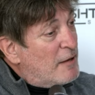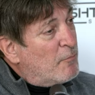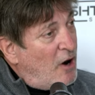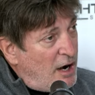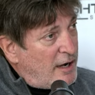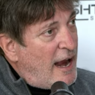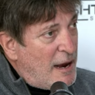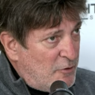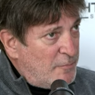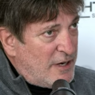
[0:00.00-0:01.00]
and Mark
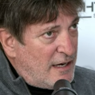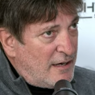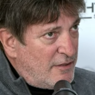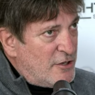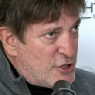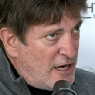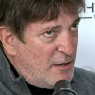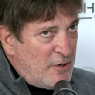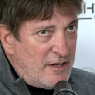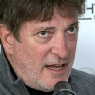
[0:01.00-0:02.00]
Hamill, being the
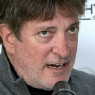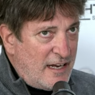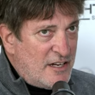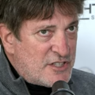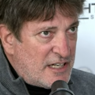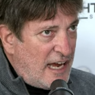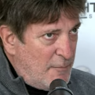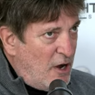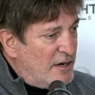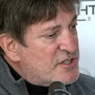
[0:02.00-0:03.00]
gentleman that he is, he
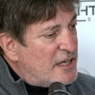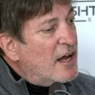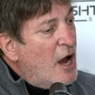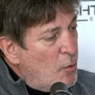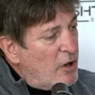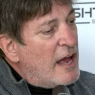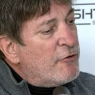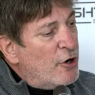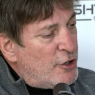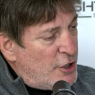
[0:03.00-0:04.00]
came on and said, "Well, I've
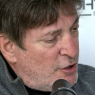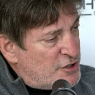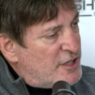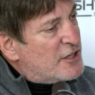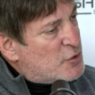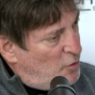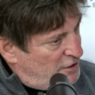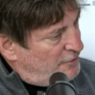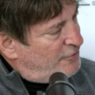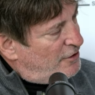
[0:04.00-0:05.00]
heard yours, and it's
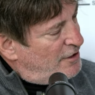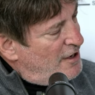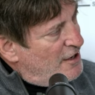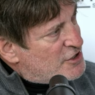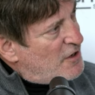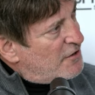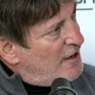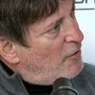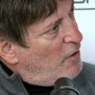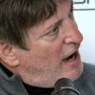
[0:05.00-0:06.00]
wonderful." So I
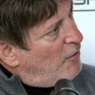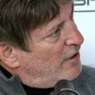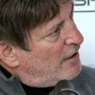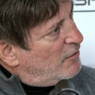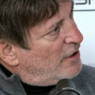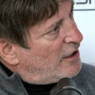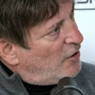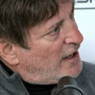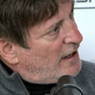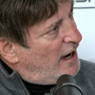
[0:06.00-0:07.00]
thought, "Wow, what a
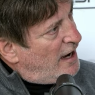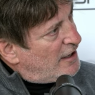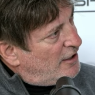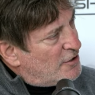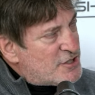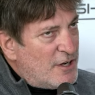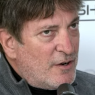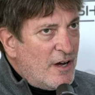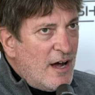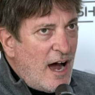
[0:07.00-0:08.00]
great guy!" You know. Yeah.
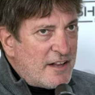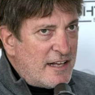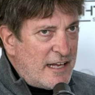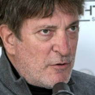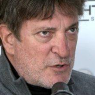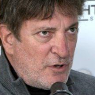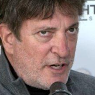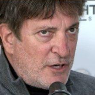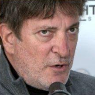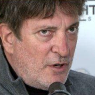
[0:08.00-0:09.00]
So I thought that was
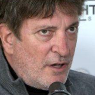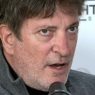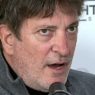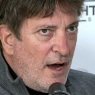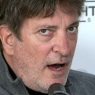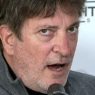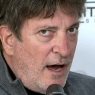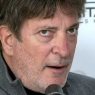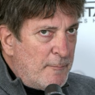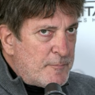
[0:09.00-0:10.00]
really cool.
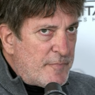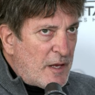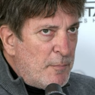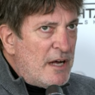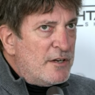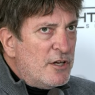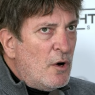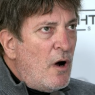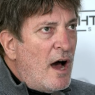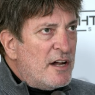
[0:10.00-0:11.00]
But you
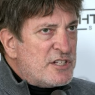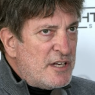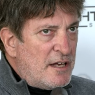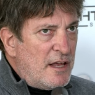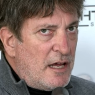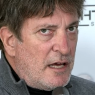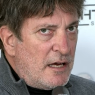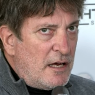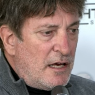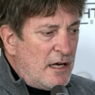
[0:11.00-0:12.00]
know, honestly,
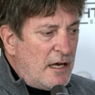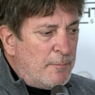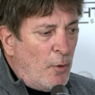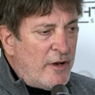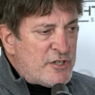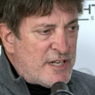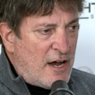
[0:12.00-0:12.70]
it boils